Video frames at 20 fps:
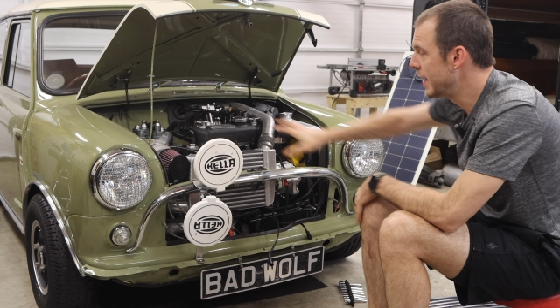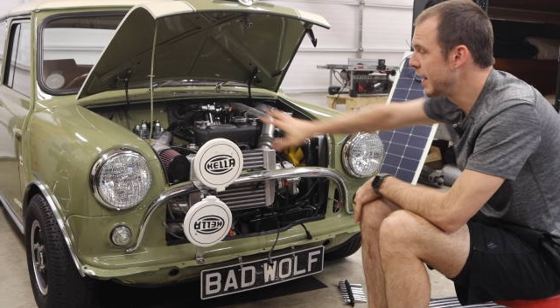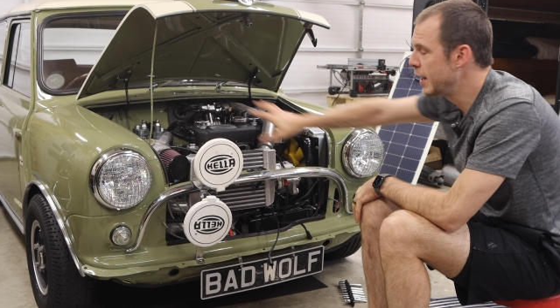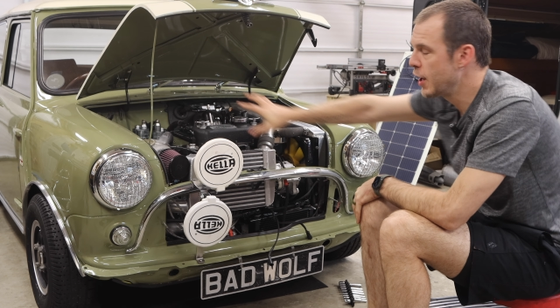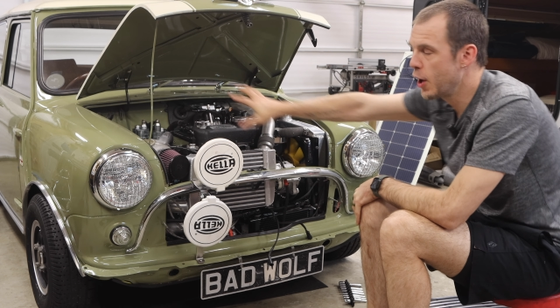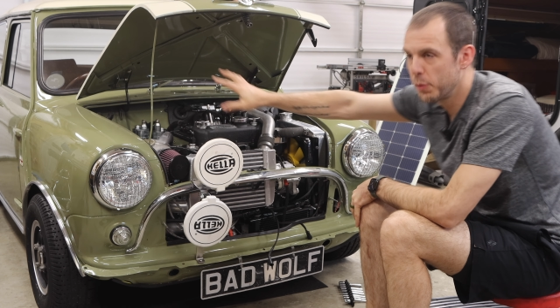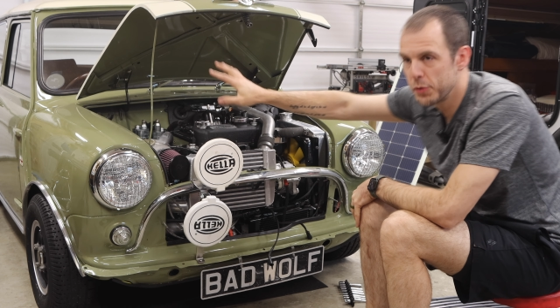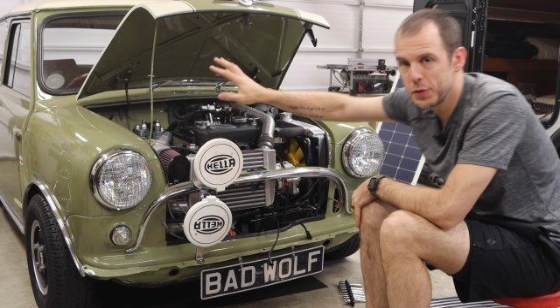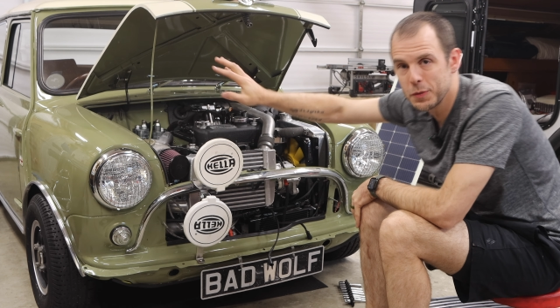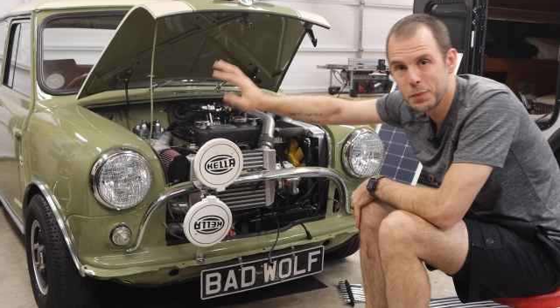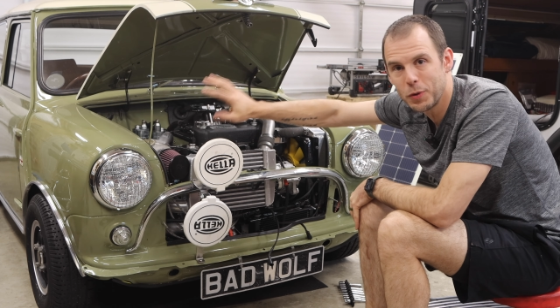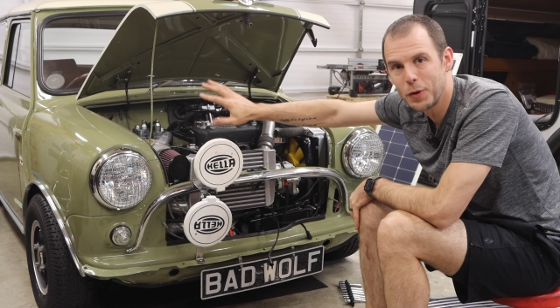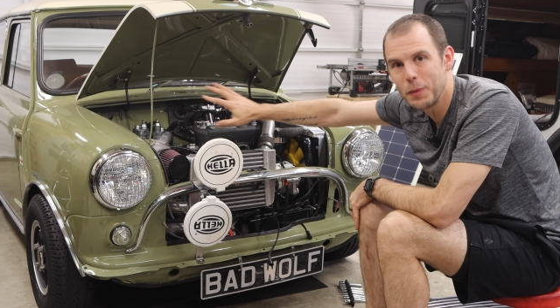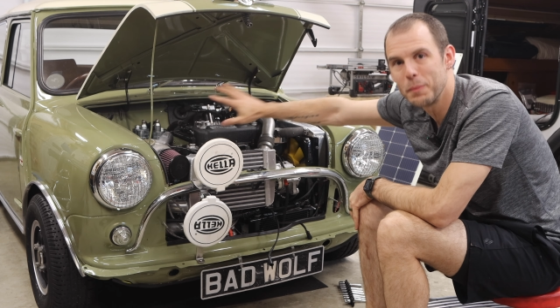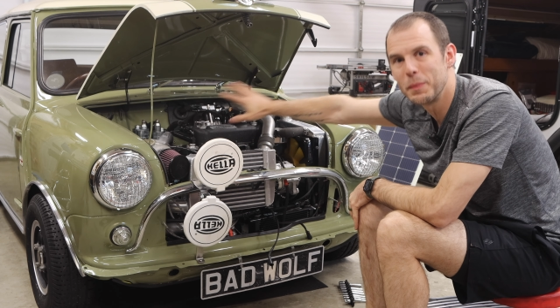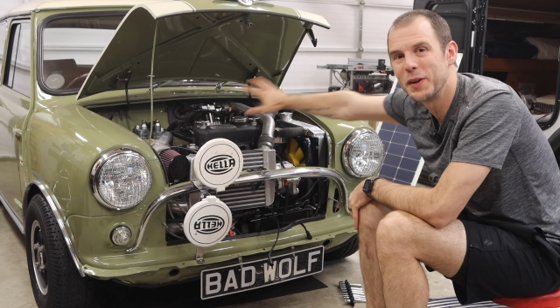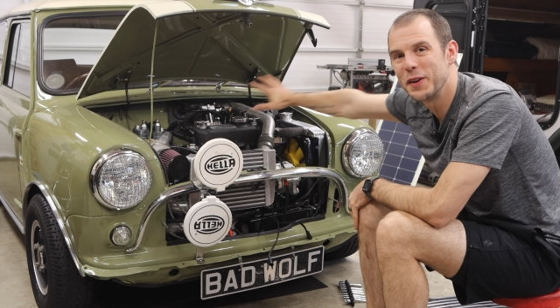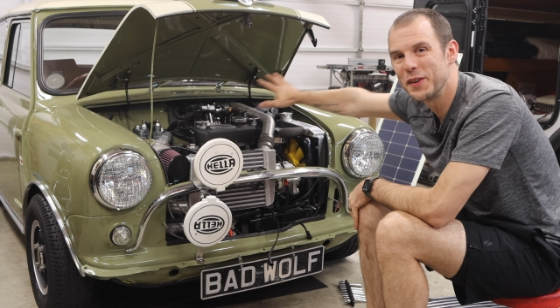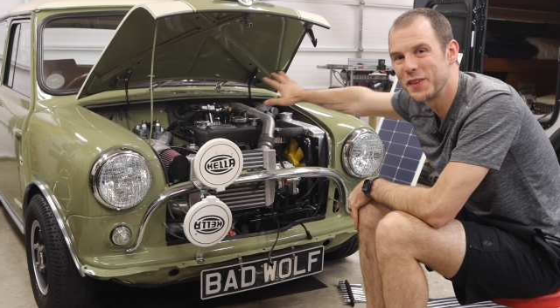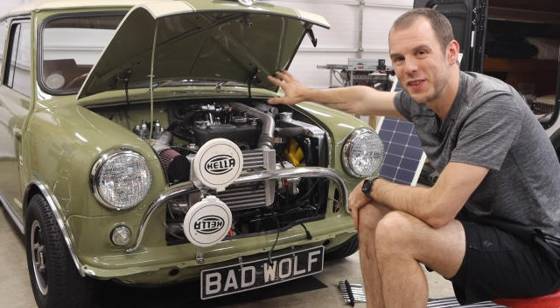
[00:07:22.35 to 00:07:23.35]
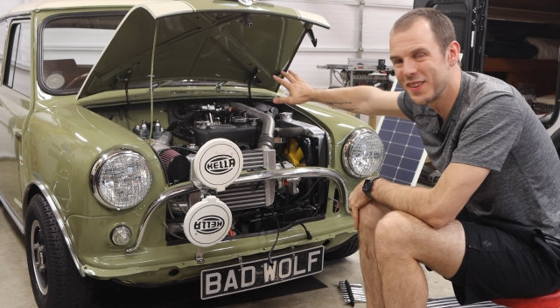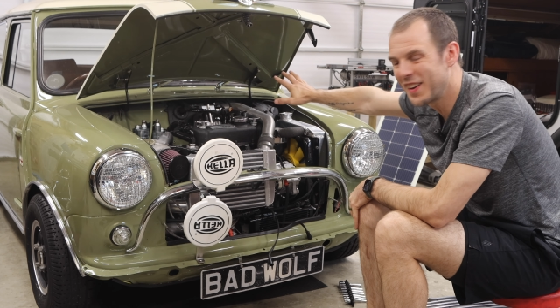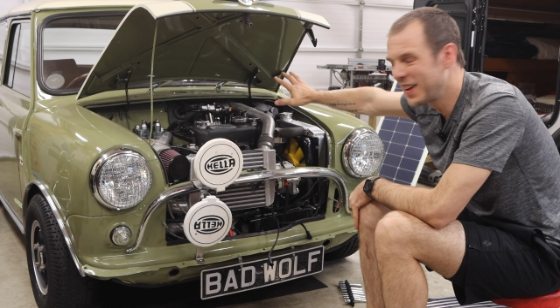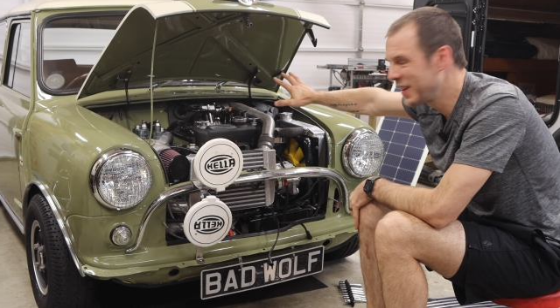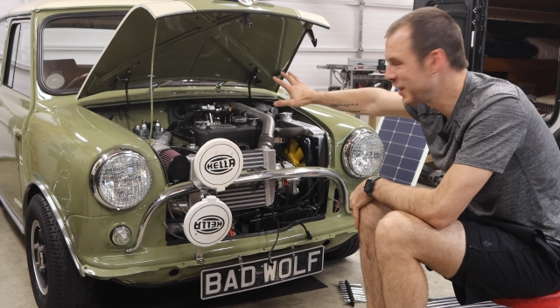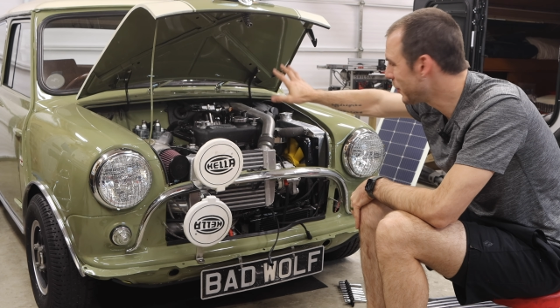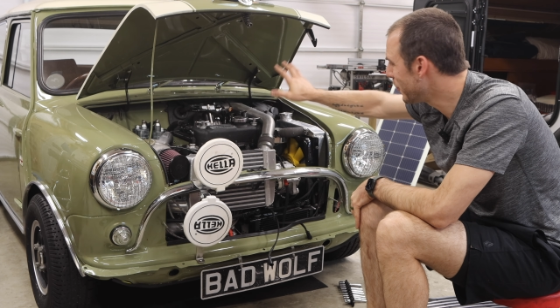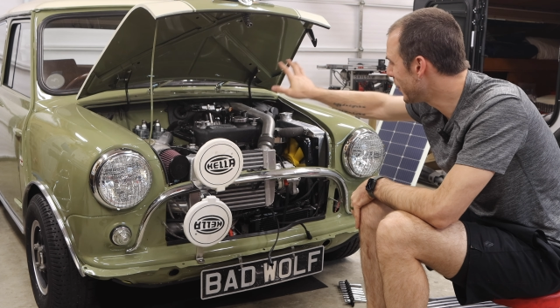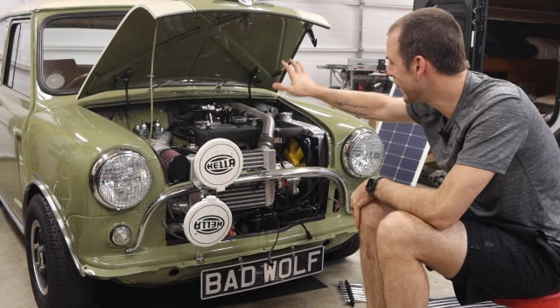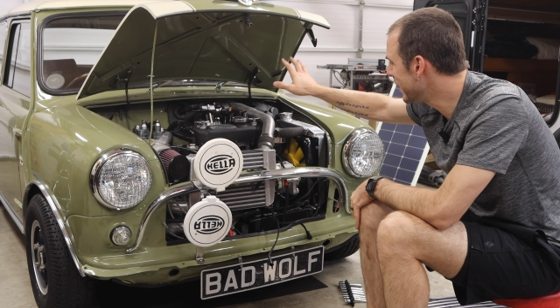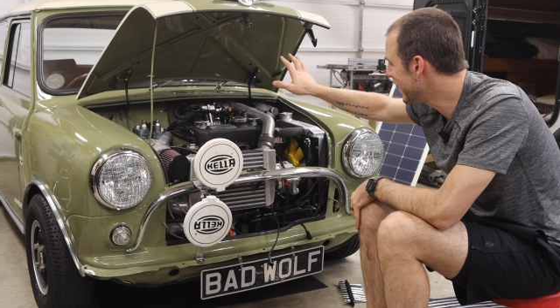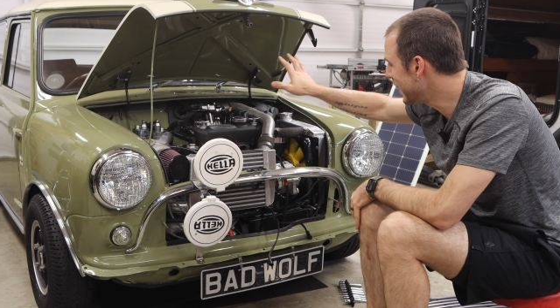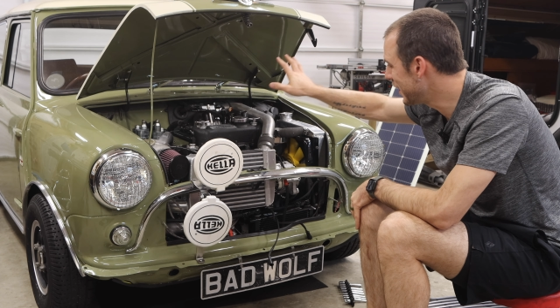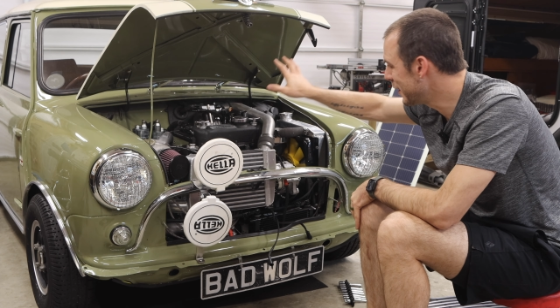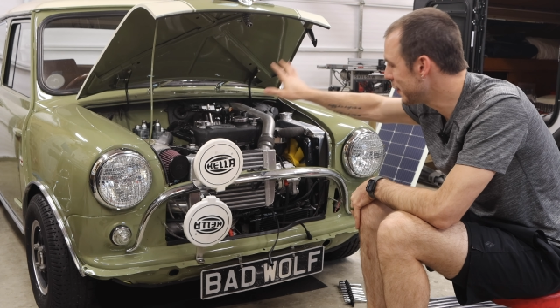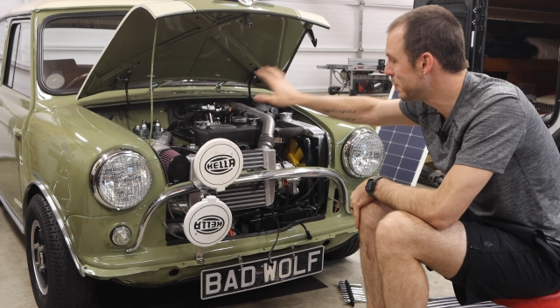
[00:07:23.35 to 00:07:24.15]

help support builds like the one that